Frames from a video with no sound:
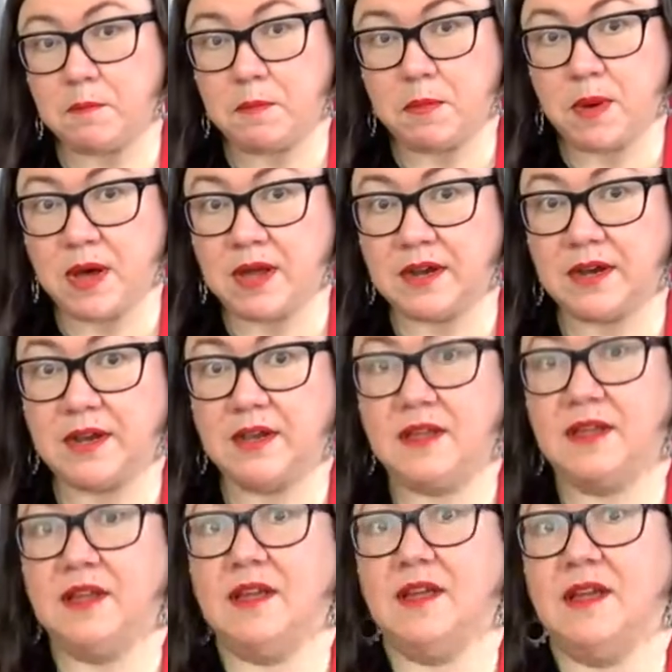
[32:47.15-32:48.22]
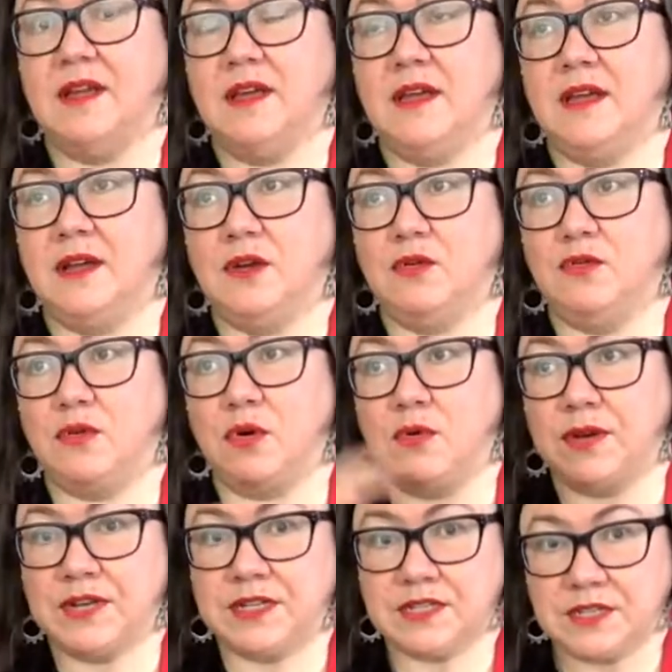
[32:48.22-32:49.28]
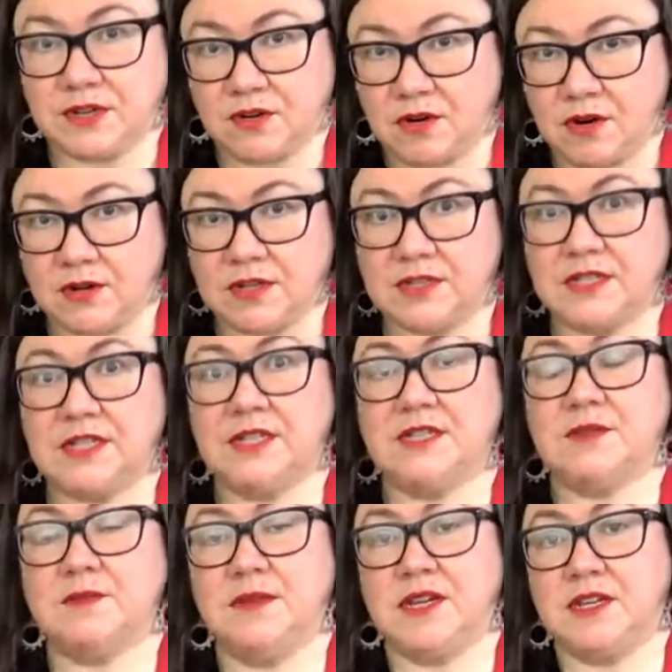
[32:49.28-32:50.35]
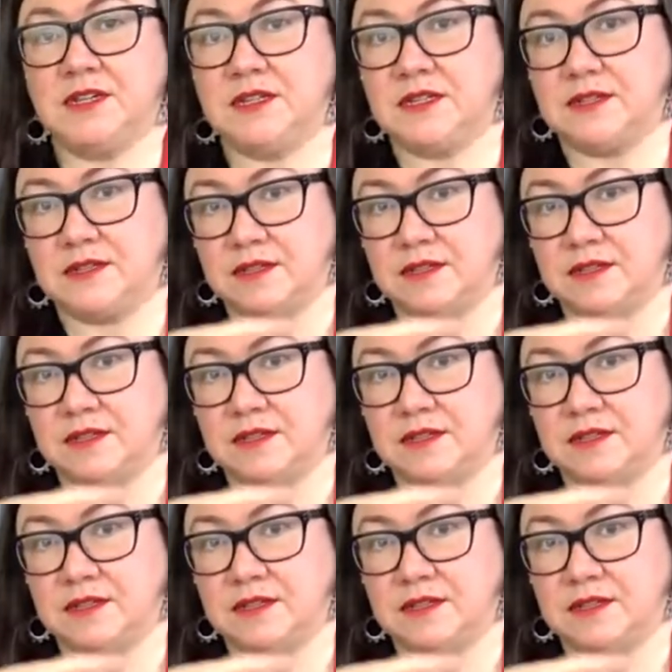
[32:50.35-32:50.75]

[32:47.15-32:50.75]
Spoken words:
But growing as an artist has meant,